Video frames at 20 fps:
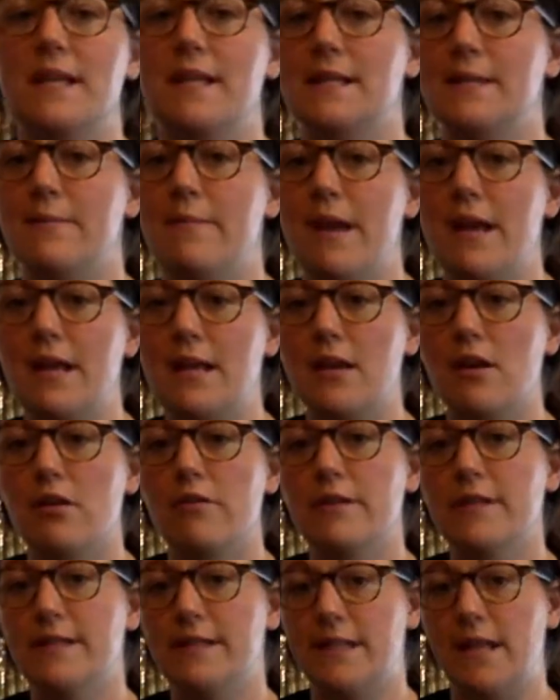It's made here in
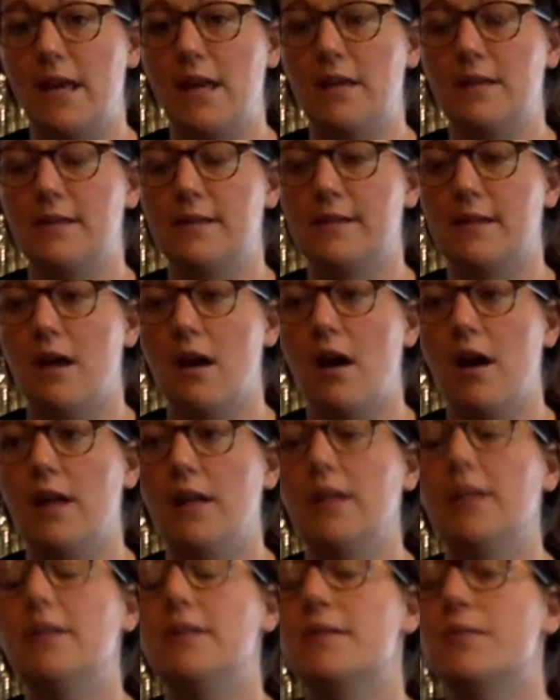the States, and
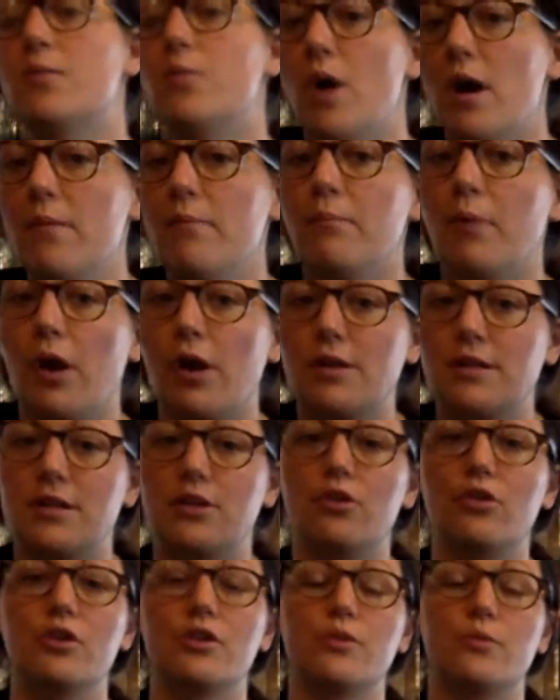it is what
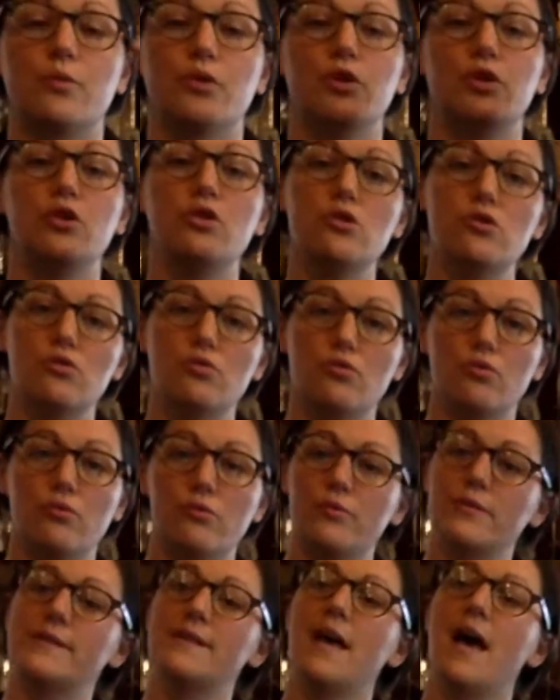bartenders would
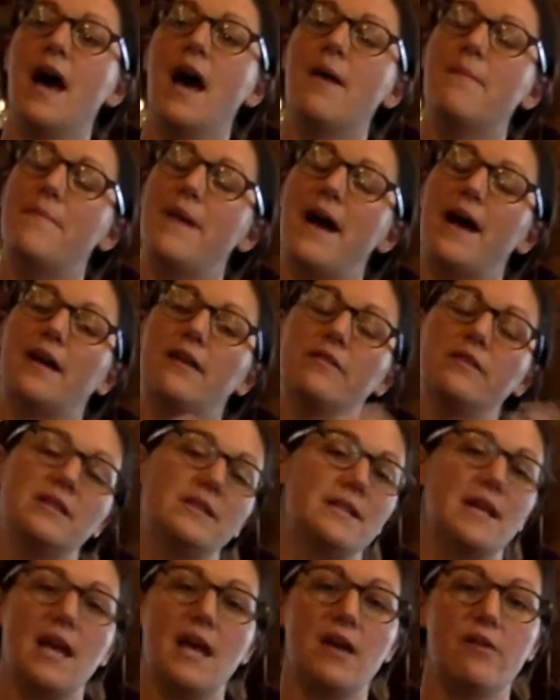use back in the
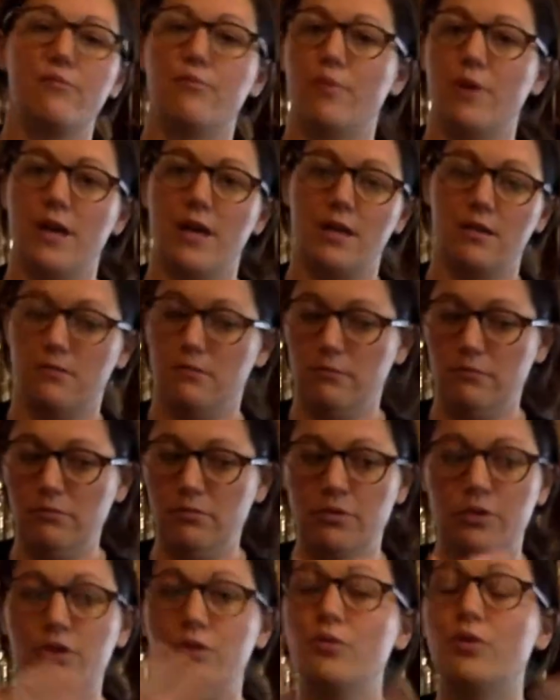day when
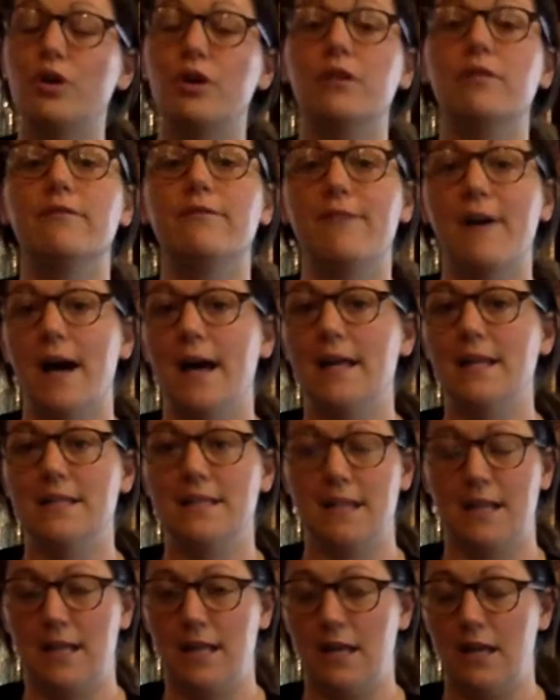you couldn't find
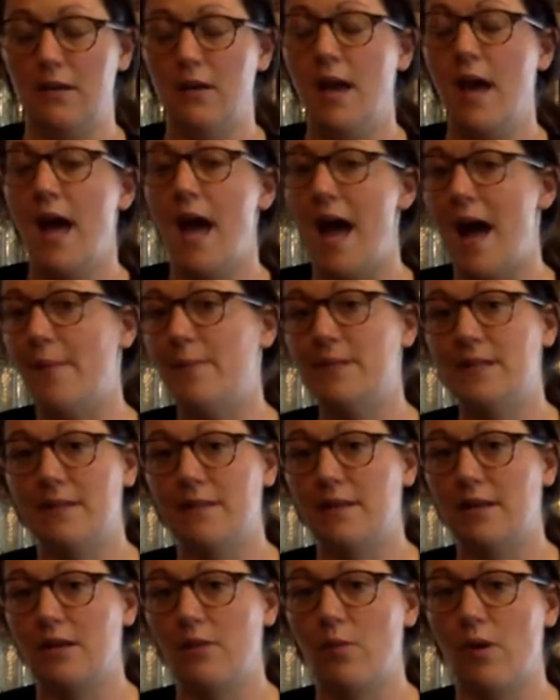any absinthe
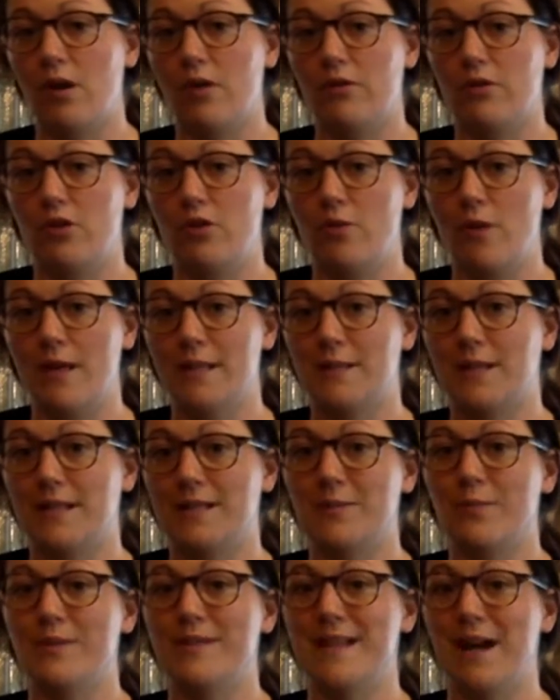anywhere in the U.S. because
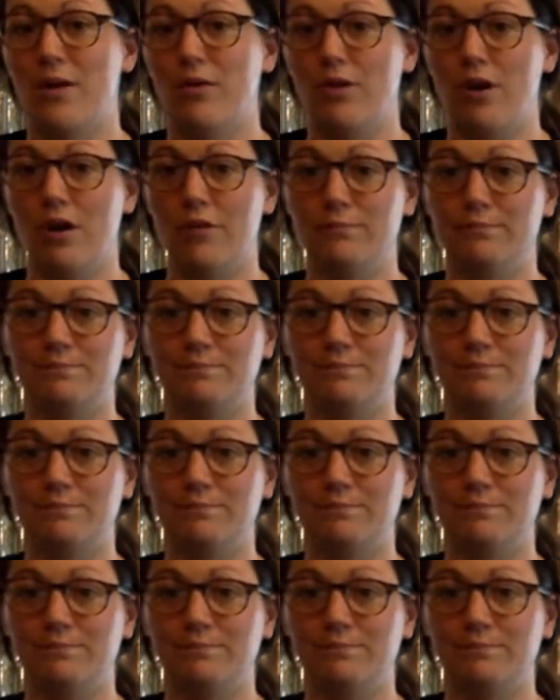it was outlawed.